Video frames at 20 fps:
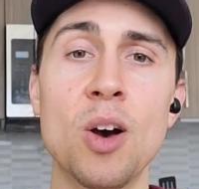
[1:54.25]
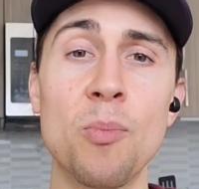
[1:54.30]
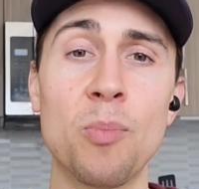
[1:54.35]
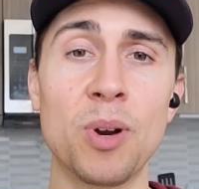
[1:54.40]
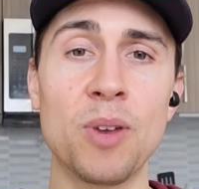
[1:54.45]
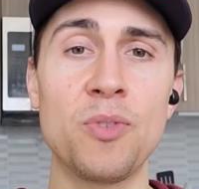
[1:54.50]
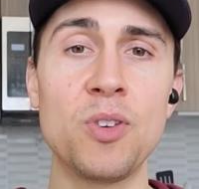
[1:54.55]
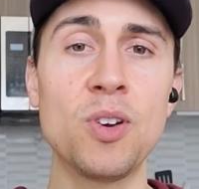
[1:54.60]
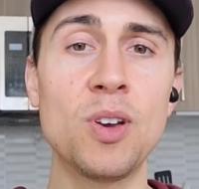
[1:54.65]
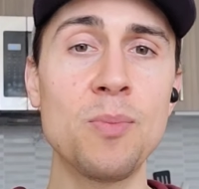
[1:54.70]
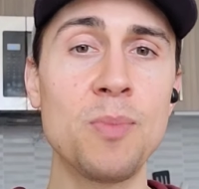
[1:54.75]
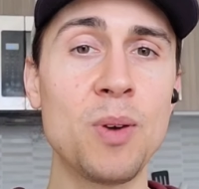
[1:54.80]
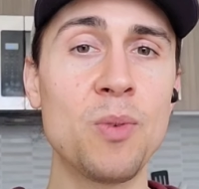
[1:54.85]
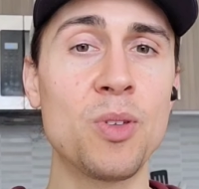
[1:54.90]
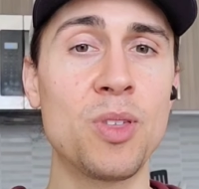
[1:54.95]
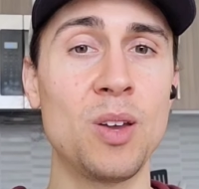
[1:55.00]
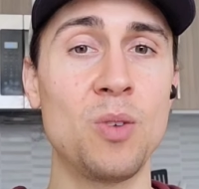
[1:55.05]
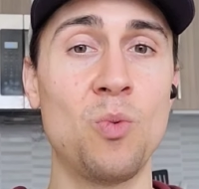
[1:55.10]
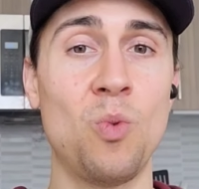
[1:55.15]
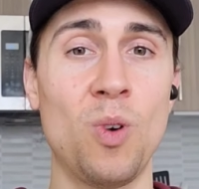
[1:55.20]
but if you can be
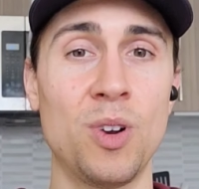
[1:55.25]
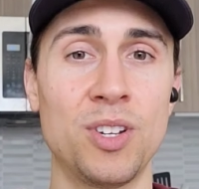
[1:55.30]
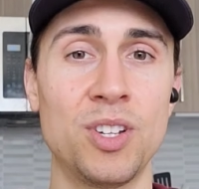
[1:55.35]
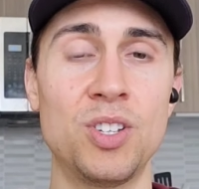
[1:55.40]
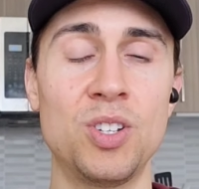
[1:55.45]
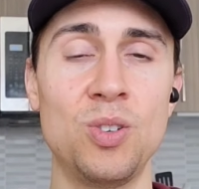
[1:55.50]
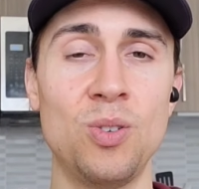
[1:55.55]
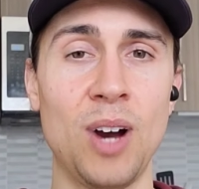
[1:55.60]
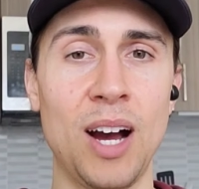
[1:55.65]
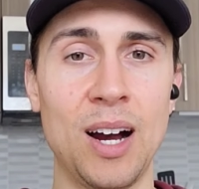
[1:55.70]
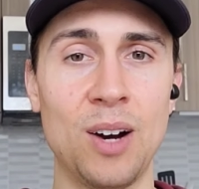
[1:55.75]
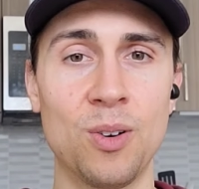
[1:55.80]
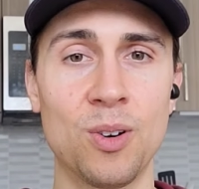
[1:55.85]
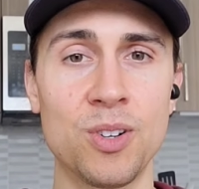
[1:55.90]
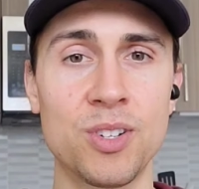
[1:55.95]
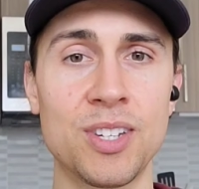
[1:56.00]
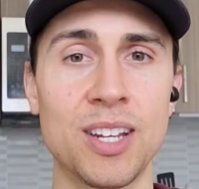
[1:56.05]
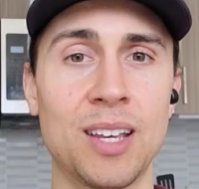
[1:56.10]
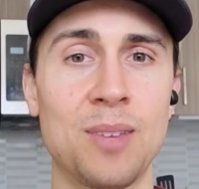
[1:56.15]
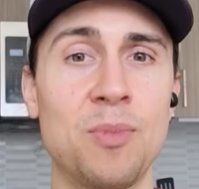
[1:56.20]
within 1 to 2
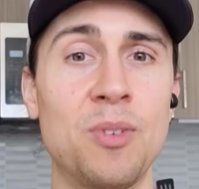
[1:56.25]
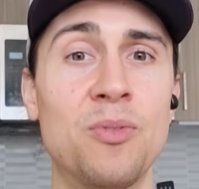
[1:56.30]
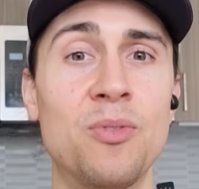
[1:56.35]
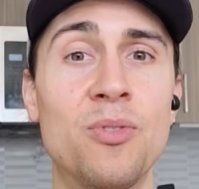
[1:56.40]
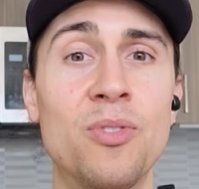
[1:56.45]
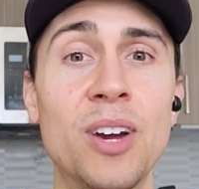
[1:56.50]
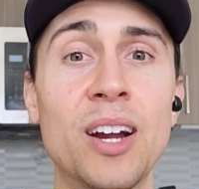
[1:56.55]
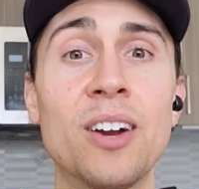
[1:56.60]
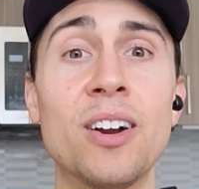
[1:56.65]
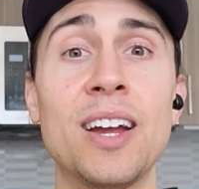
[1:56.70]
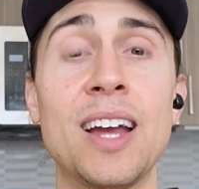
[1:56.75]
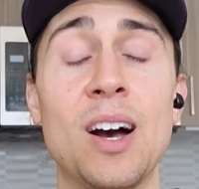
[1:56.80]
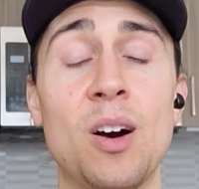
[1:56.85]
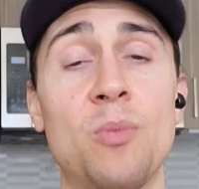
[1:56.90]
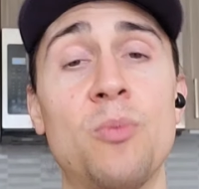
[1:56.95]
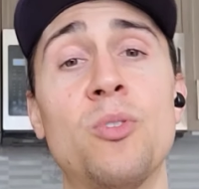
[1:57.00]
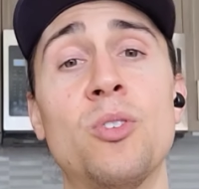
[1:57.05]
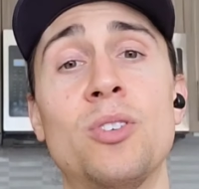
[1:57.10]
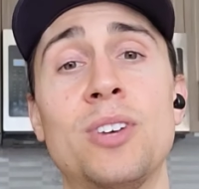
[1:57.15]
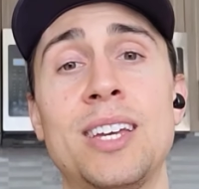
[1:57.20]
hours, it can be very
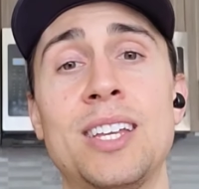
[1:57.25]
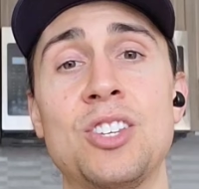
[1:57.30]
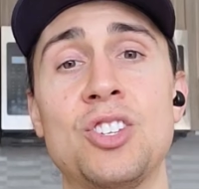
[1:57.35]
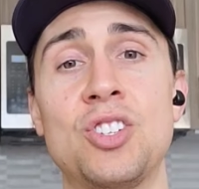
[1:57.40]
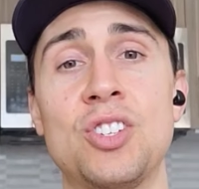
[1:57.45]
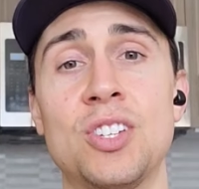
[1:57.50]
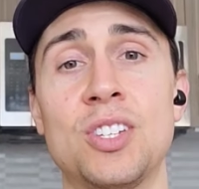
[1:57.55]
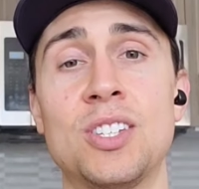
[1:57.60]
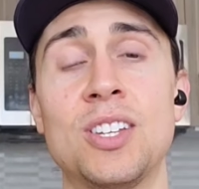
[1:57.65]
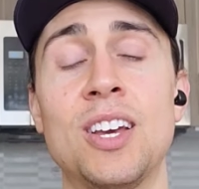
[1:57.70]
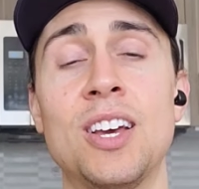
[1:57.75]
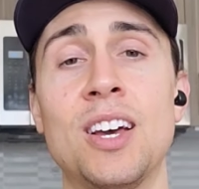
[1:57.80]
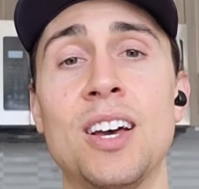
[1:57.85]
helpful in just